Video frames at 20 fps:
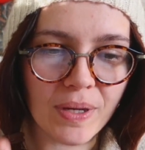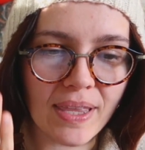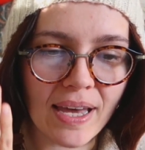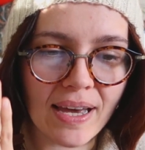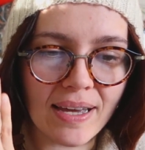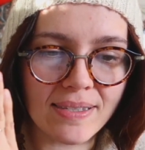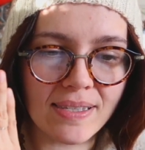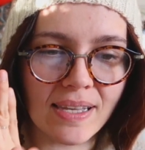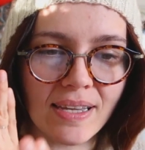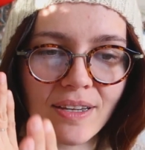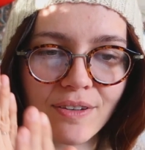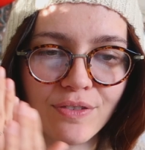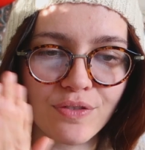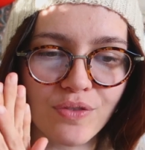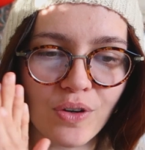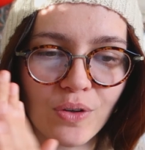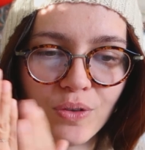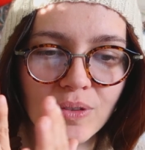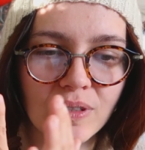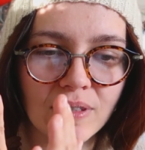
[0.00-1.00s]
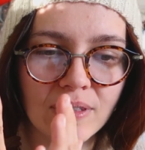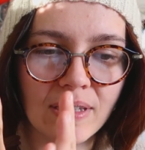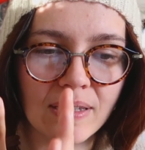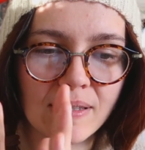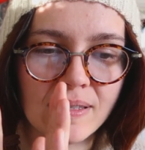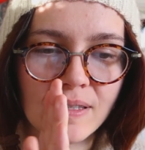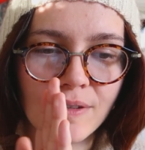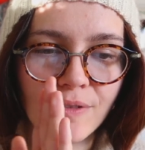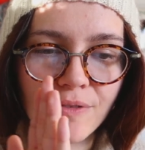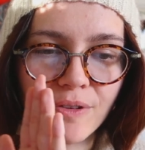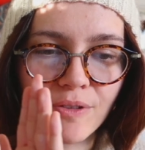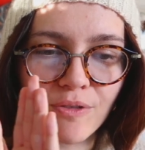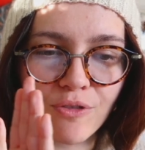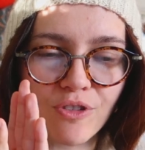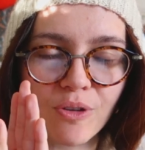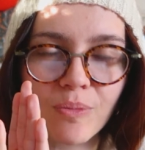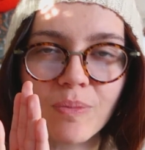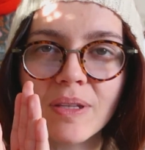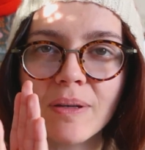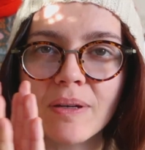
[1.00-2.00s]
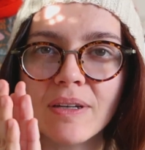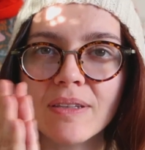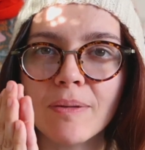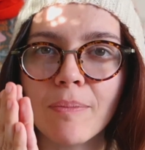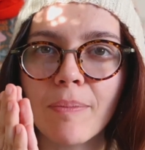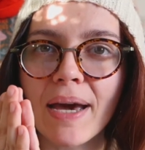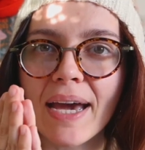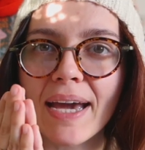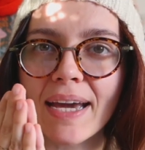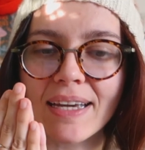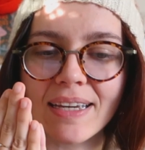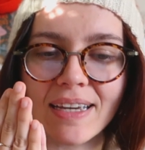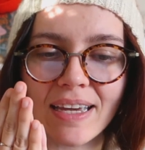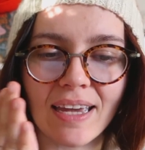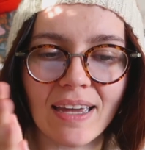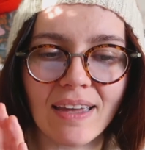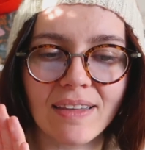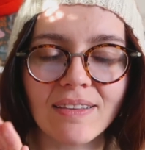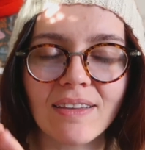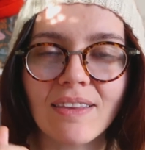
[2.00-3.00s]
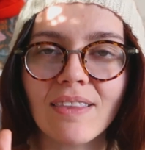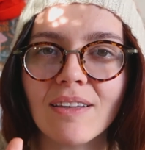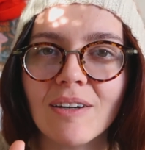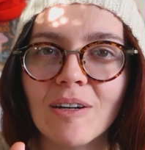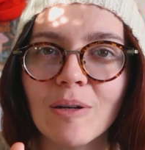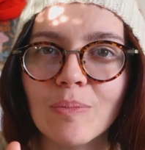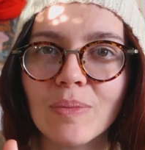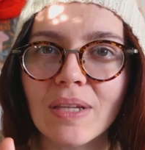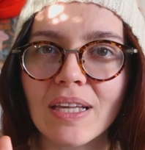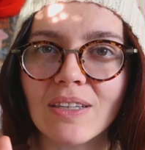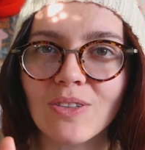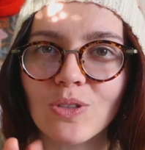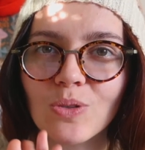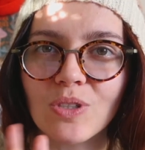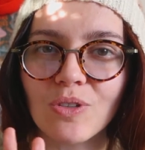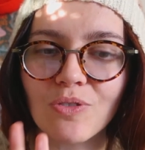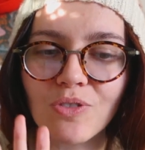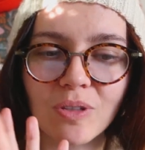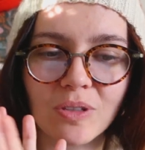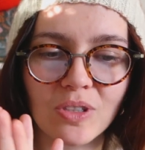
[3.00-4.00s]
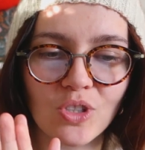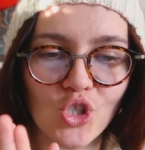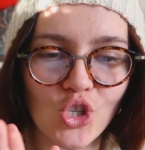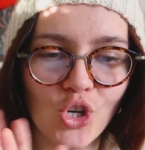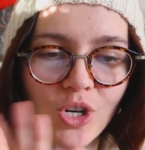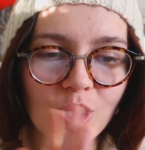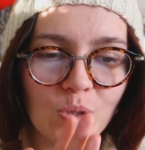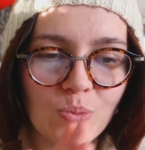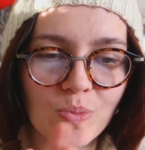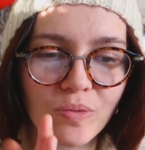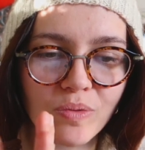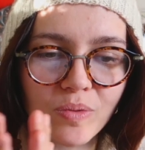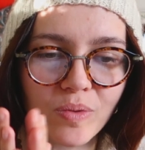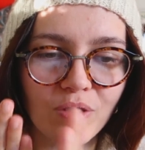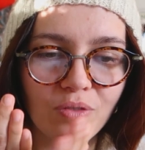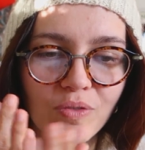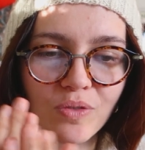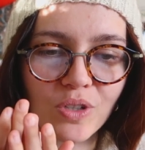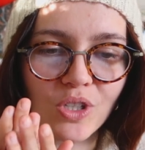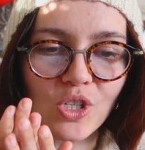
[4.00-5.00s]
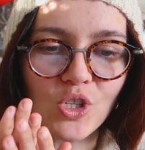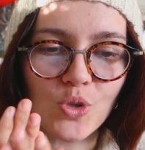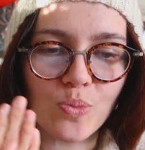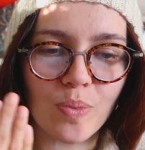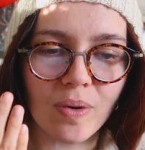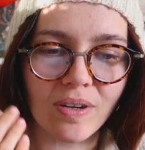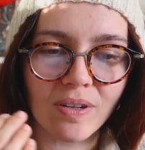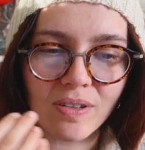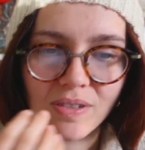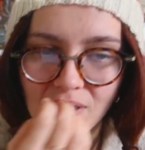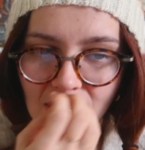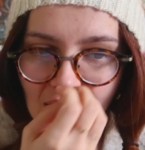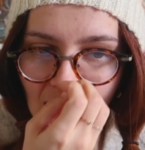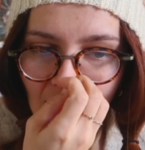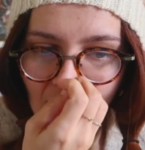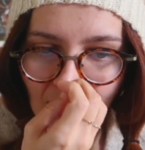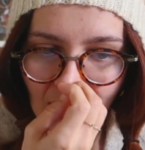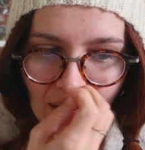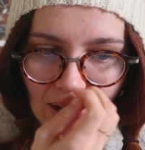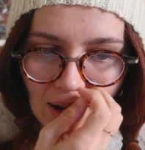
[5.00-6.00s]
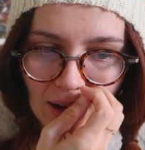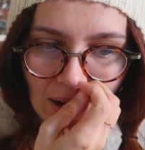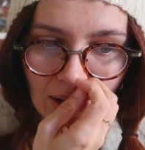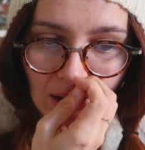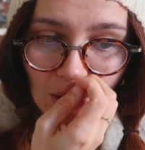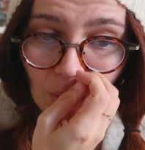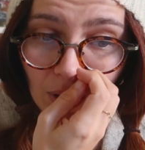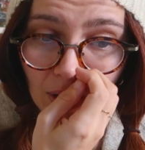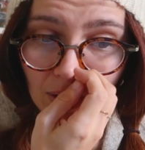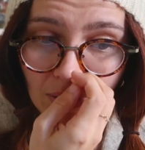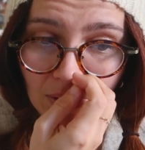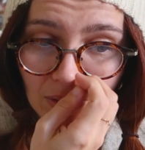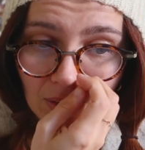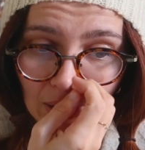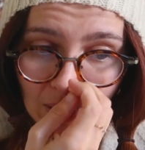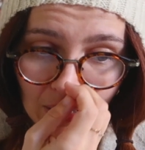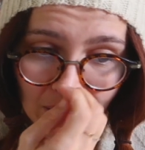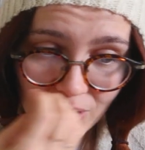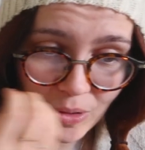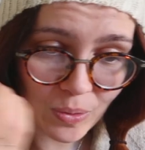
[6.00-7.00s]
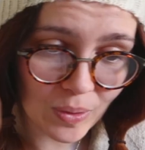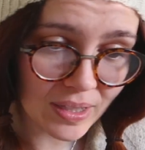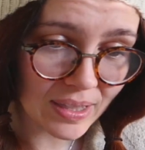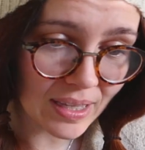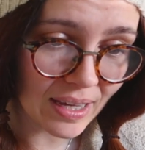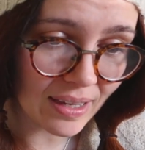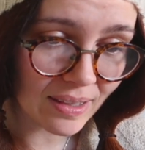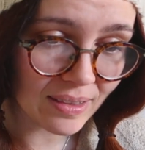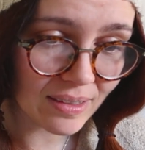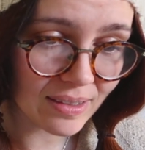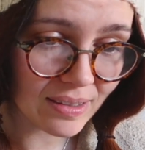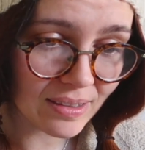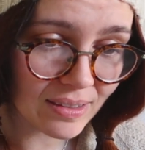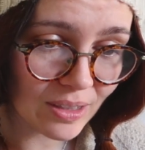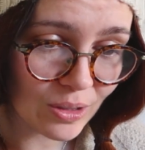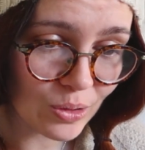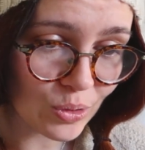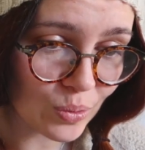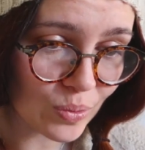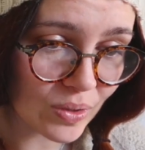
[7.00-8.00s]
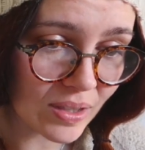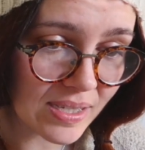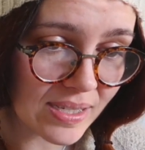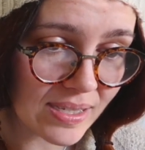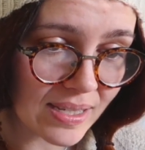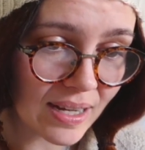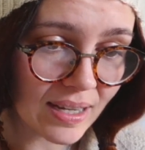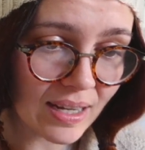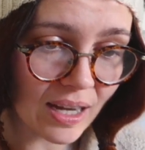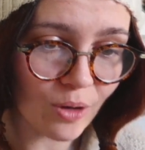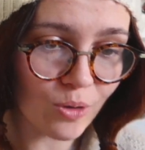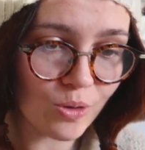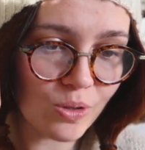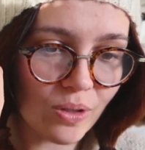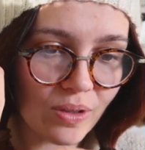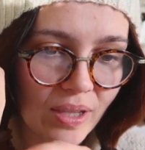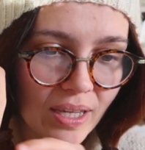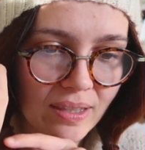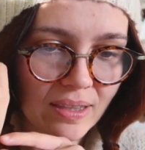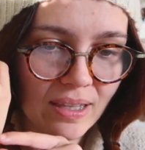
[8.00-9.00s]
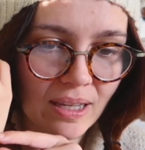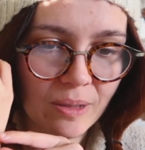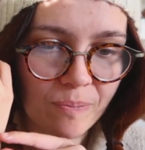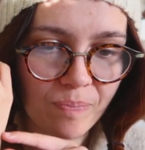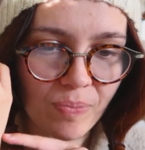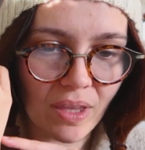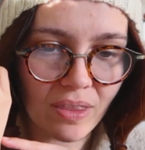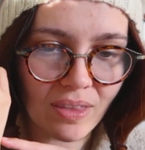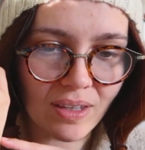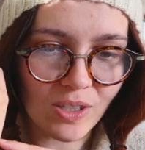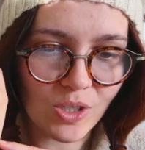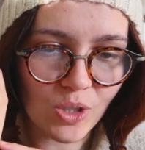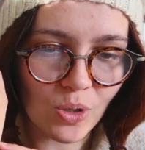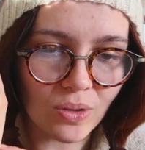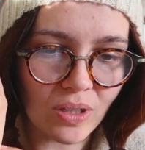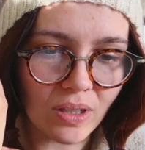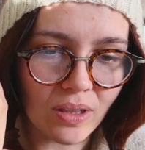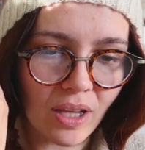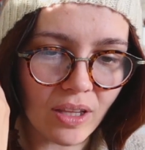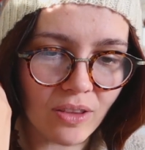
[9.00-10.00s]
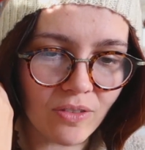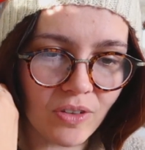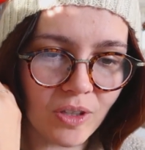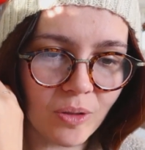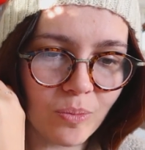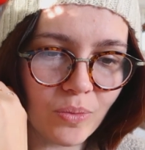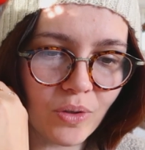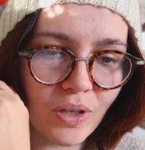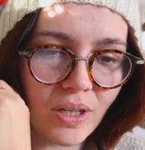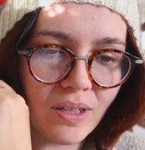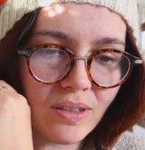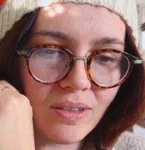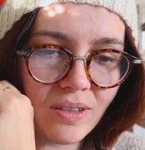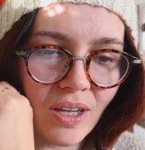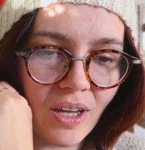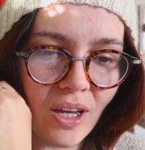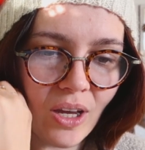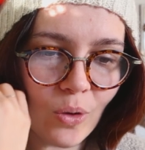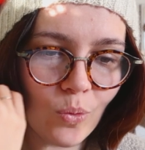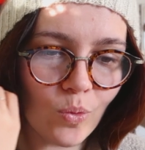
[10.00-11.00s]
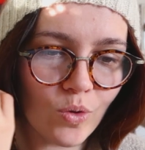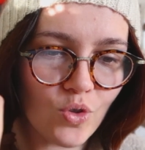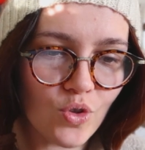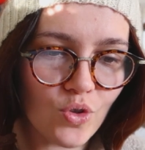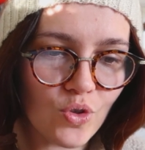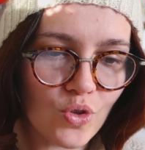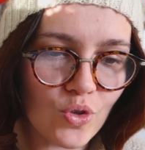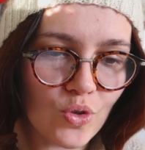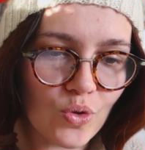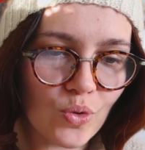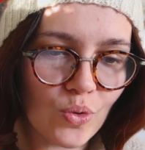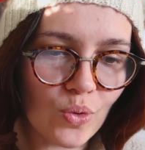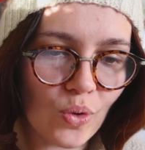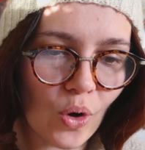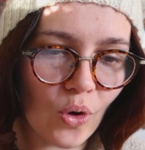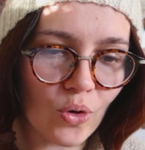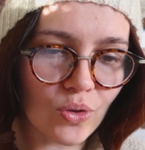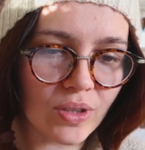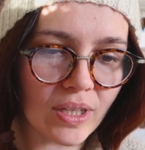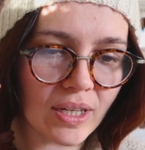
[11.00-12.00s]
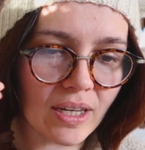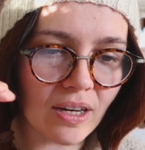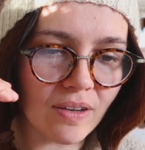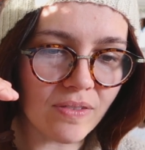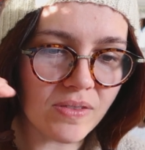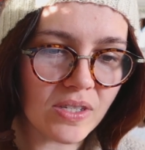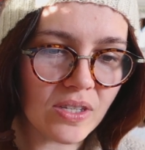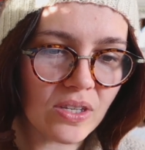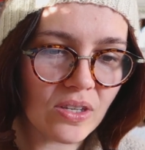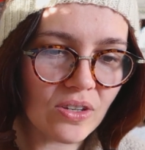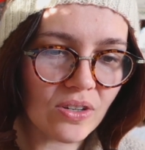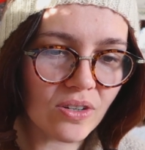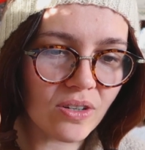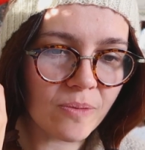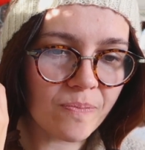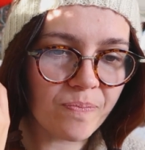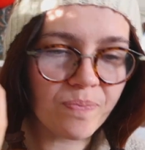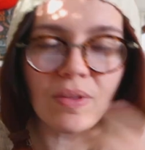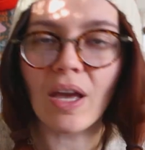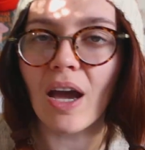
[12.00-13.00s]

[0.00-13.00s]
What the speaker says: It has like a front that's different from the back and the thumb, like, so different charts probably for each part. And I want to learn how to do it, and they look really snug. I also like that, I think it's called a Latvian braid, which you do on the cuffs here.